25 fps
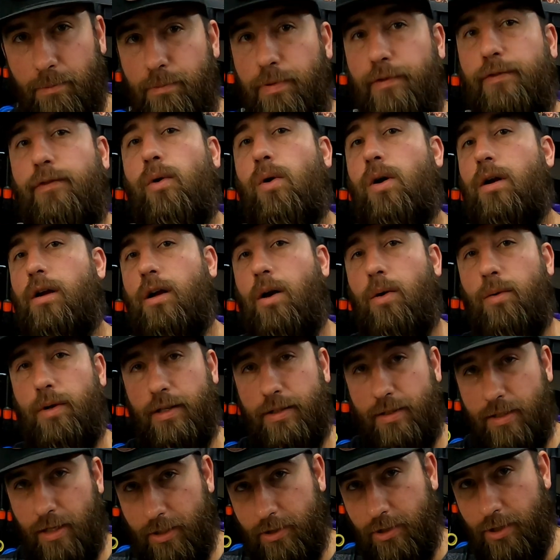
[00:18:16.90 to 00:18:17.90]
before I go in
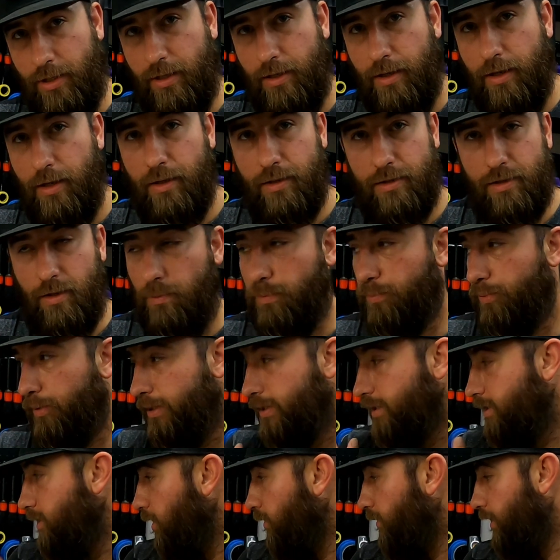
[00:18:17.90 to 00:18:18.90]
and touch it. So
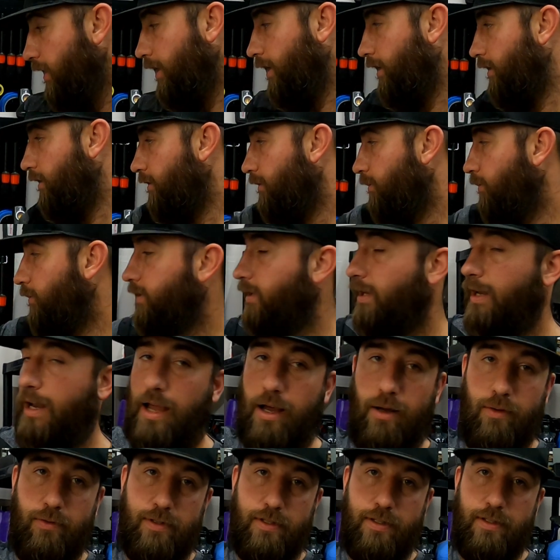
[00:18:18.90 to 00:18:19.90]
pre-soaking it with an
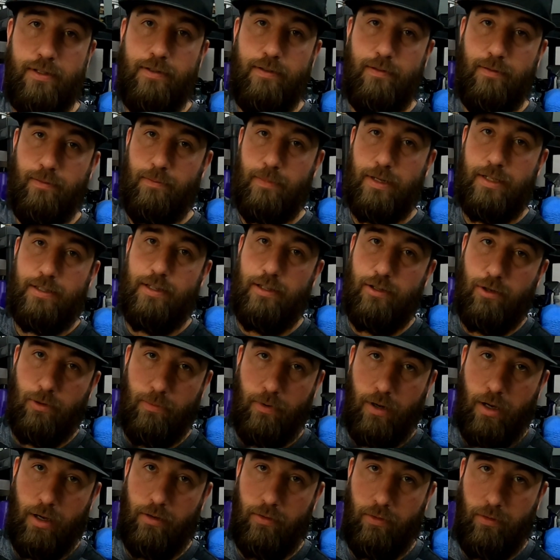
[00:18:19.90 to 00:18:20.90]
ounce mixed in your
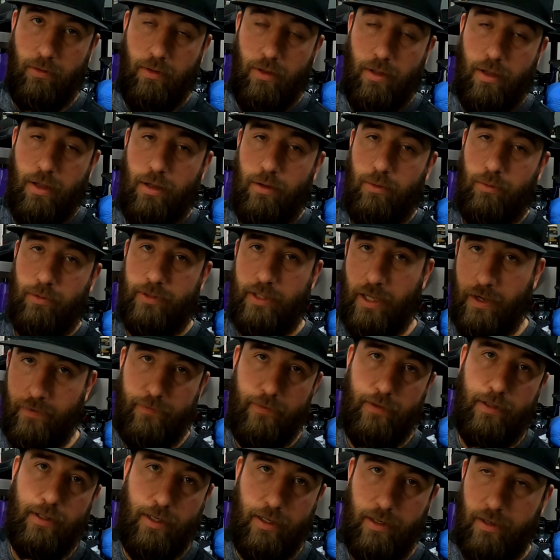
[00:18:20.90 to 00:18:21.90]
bottle will
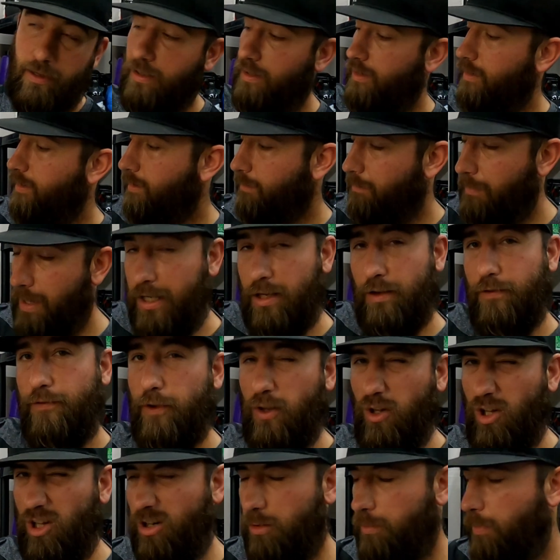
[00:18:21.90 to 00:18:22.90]
definitely make you
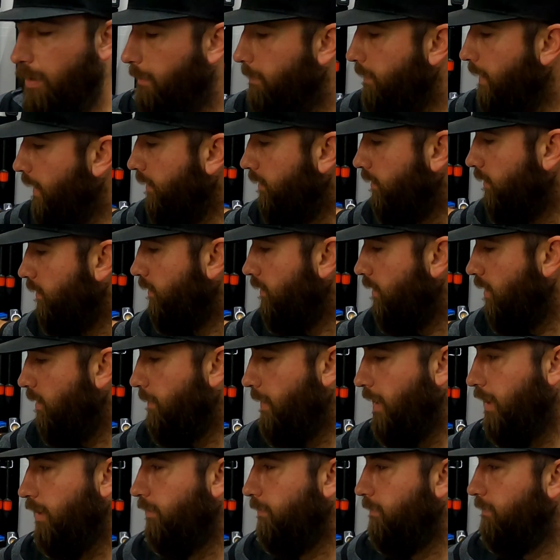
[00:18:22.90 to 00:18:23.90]
feel a little bit better
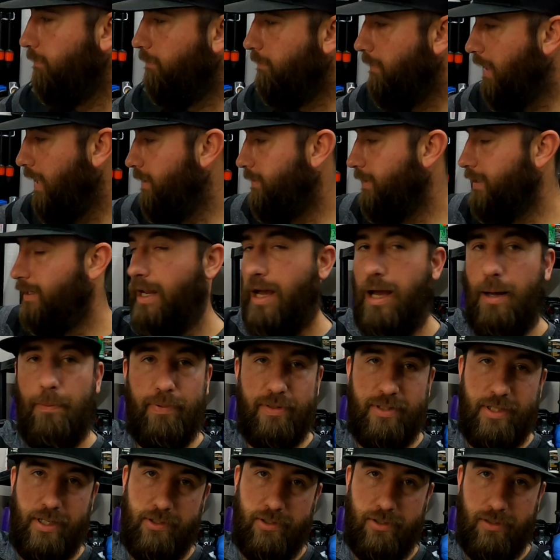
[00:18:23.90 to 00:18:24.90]
about maybe not
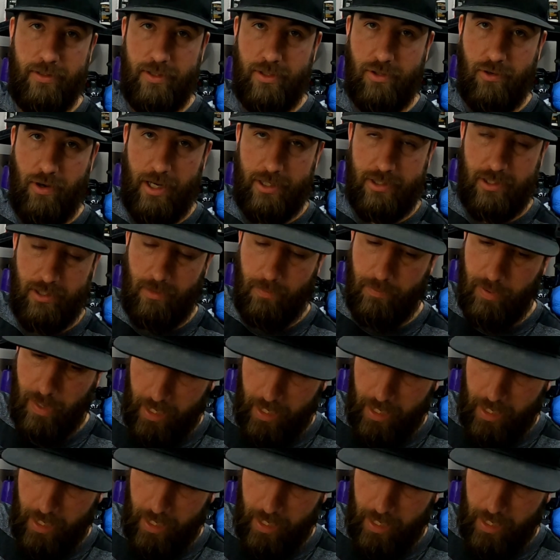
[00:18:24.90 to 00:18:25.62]
potentially scratching the